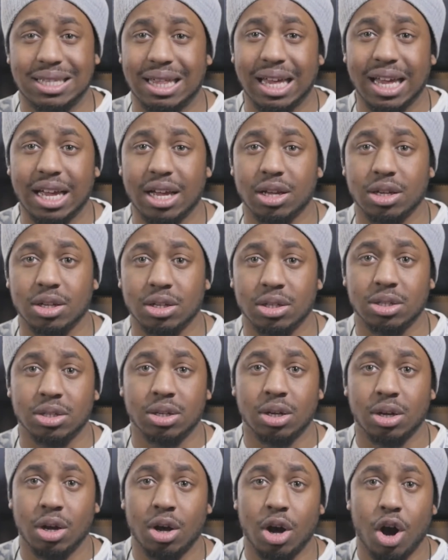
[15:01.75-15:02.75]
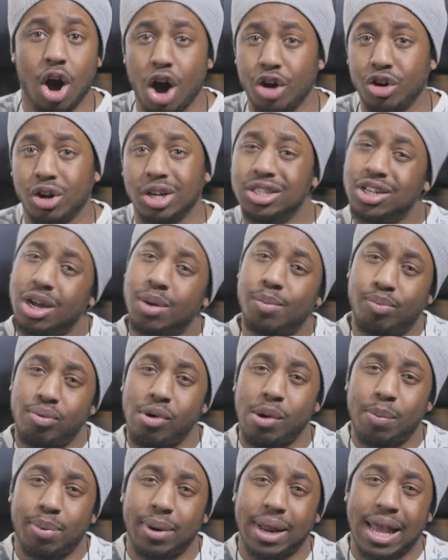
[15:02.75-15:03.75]
things are not done
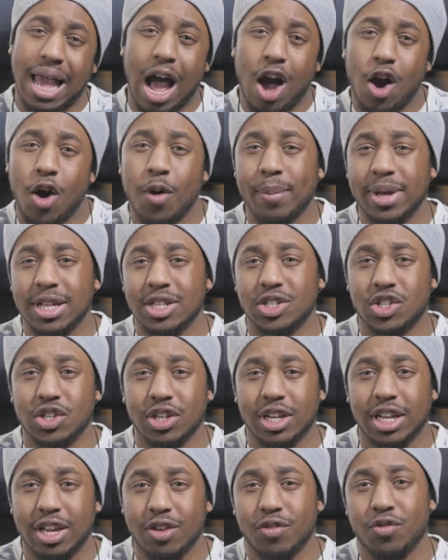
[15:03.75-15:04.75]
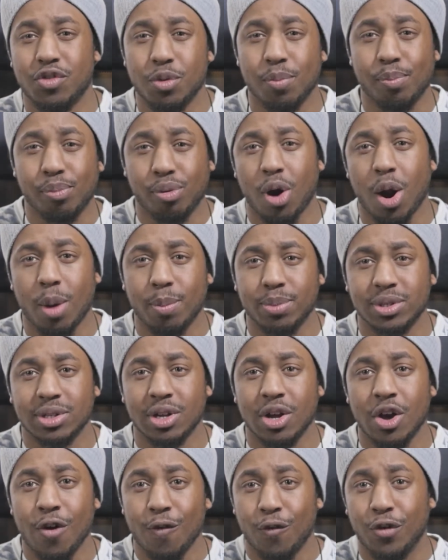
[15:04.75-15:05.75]
properly, how am I meant to give you props
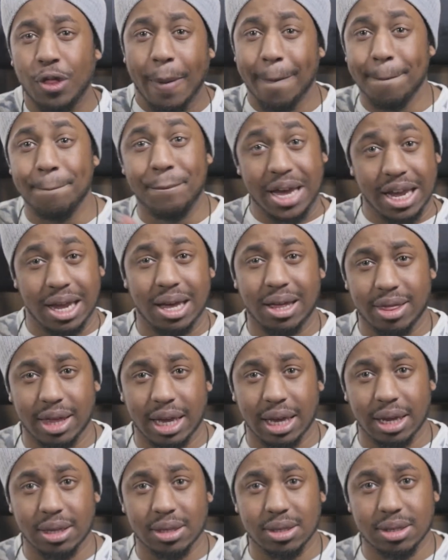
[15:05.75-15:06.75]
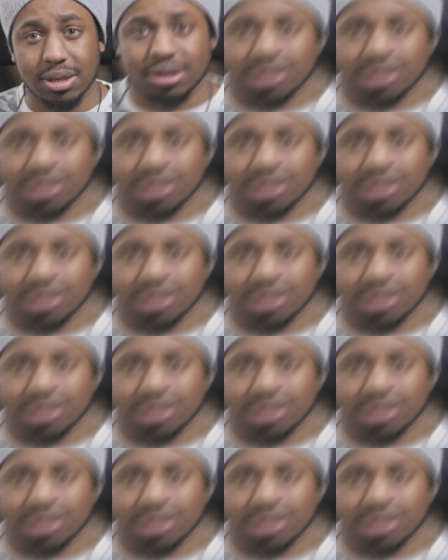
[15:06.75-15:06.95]
for the bigger things?